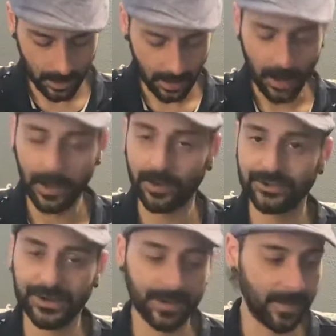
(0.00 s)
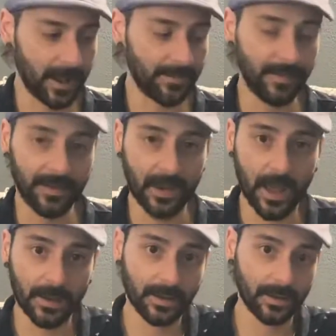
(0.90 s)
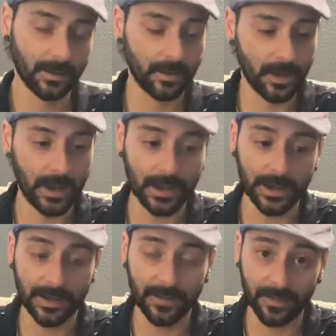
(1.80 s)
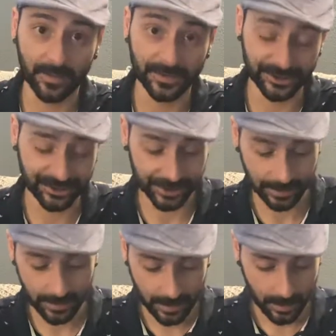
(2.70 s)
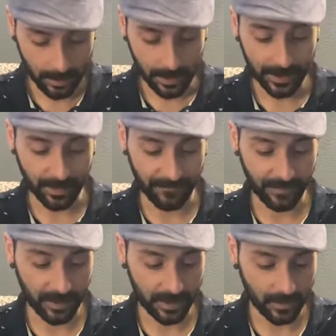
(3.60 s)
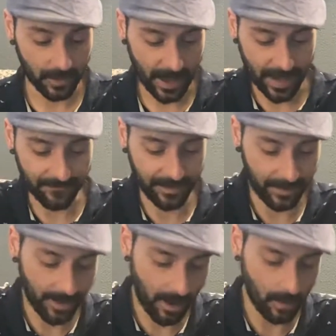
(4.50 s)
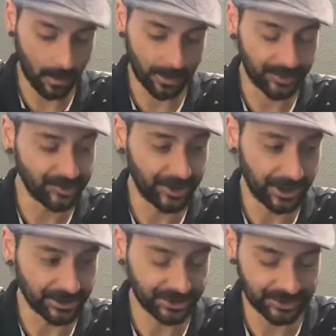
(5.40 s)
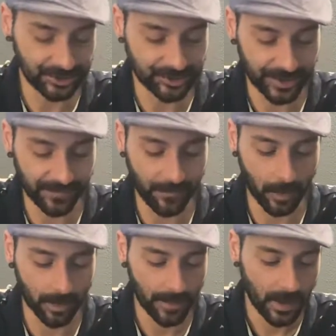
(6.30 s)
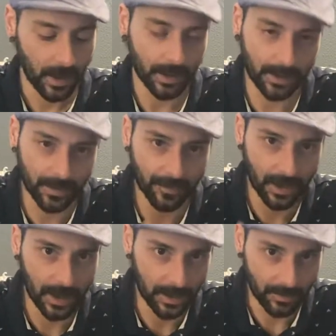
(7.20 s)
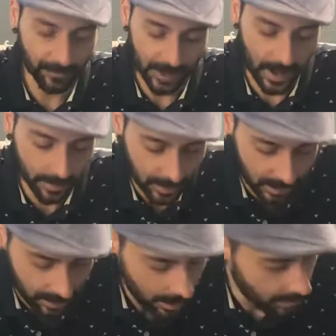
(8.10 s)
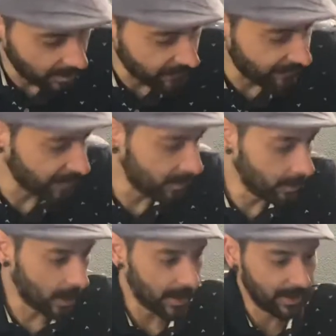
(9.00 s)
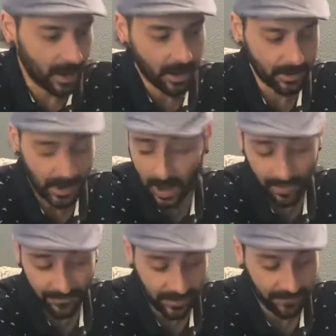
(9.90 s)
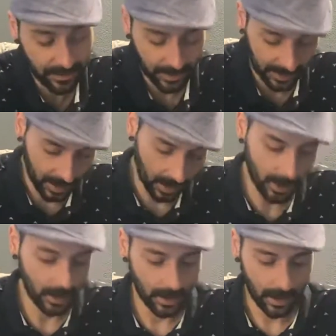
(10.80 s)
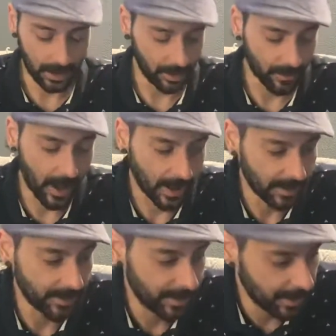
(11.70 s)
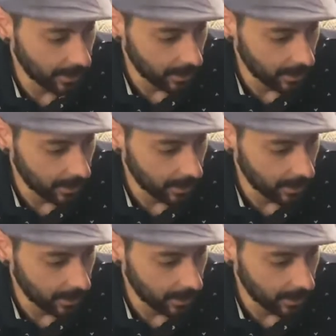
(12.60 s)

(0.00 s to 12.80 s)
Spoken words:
Energy at the bottom of the deck is the Magician. So I feel like you have the power to change and to transform and to create a new reality. But I feel like you guys have definitely been stuck in your minds.